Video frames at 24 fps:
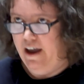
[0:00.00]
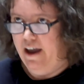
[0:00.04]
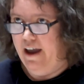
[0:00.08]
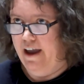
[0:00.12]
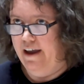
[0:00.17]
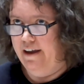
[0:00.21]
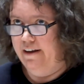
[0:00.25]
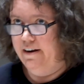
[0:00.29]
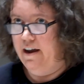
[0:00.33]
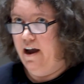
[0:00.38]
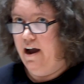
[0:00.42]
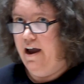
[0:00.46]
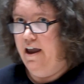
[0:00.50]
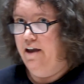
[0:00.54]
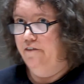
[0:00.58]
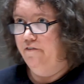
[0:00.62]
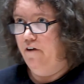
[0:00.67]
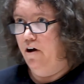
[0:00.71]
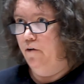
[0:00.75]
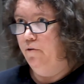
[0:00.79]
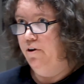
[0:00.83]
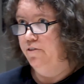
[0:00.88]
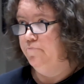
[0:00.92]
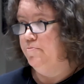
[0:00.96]
And I
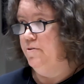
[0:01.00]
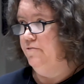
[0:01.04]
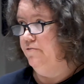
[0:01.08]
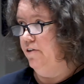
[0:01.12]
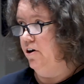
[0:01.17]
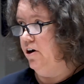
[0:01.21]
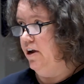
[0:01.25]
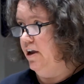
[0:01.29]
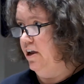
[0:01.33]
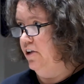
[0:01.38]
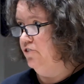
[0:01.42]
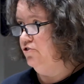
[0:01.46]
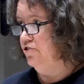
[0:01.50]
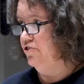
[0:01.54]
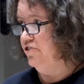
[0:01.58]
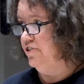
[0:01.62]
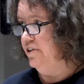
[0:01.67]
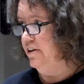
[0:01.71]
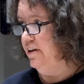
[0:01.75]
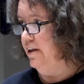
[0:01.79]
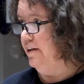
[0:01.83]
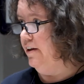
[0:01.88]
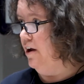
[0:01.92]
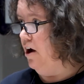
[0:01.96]
have always been very
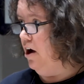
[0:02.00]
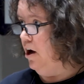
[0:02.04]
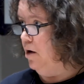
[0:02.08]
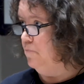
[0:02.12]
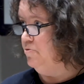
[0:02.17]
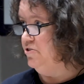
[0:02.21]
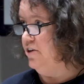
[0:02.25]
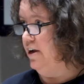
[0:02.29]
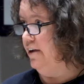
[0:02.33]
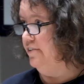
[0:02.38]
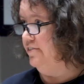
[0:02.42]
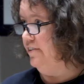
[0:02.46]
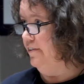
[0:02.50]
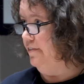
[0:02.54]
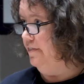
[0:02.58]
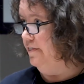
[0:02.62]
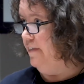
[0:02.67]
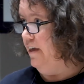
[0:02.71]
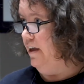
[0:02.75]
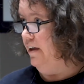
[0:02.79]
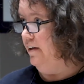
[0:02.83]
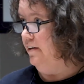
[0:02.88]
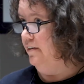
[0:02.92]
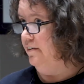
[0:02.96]
interested in objects and
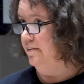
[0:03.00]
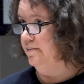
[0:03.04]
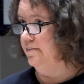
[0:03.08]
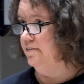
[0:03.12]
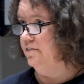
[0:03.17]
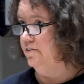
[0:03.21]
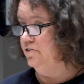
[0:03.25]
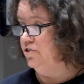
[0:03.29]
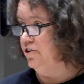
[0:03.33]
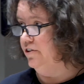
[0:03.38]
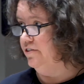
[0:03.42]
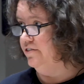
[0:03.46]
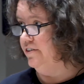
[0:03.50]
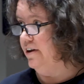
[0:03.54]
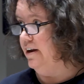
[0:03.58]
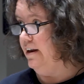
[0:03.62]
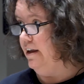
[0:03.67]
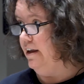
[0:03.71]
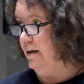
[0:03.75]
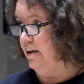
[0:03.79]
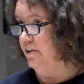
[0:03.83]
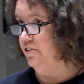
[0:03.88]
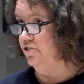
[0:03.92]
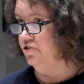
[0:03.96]
things to
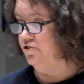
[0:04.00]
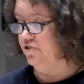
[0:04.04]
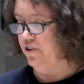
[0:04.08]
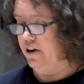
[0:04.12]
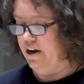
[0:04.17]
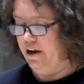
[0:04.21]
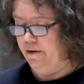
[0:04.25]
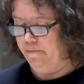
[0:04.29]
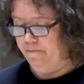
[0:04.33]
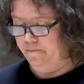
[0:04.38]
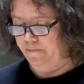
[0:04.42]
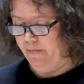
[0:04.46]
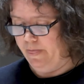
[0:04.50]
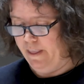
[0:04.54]
study history.